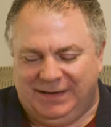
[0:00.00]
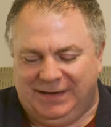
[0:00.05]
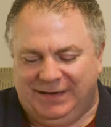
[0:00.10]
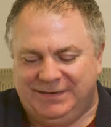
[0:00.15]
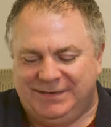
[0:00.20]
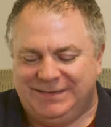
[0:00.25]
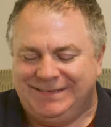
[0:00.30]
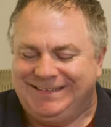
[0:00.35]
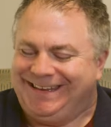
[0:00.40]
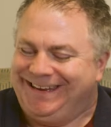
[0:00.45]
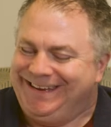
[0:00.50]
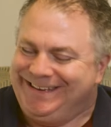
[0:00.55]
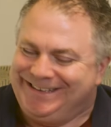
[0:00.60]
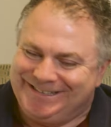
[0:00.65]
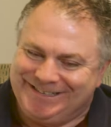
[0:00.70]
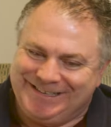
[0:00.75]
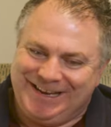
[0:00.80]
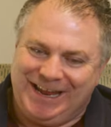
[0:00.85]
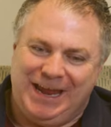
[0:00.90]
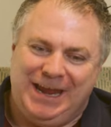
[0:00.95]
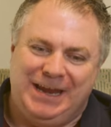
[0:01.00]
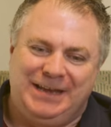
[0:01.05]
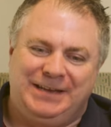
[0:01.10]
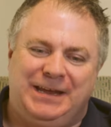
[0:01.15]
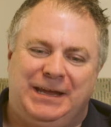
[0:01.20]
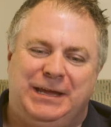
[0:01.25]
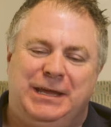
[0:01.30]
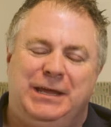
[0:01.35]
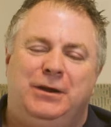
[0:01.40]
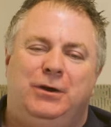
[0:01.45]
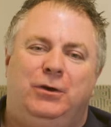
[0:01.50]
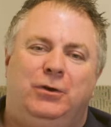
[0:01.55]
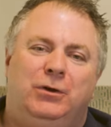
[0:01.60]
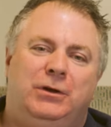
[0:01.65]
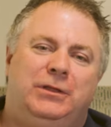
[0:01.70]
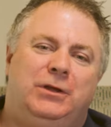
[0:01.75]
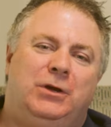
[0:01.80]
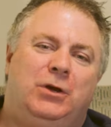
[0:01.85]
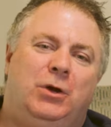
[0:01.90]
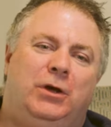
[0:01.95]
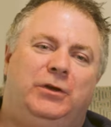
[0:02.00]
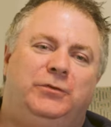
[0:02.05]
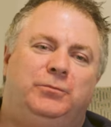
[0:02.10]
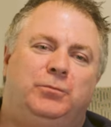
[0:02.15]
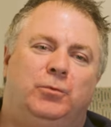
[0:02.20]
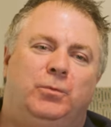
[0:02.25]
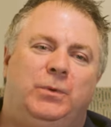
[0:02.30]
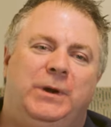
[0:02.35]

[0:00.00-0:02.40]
And just each day taking a look at the Gospel